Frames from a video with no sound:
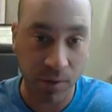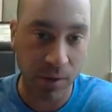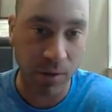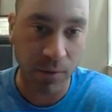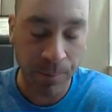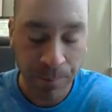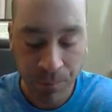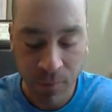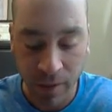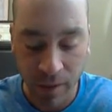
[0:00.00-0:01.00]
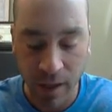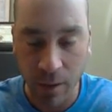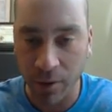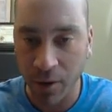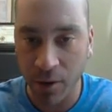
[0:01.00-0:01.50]
So again, I
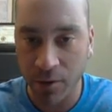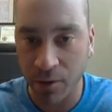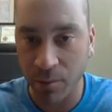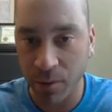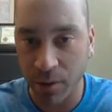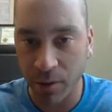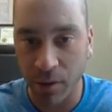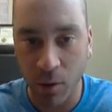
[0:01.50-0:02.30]
would encourage you to put your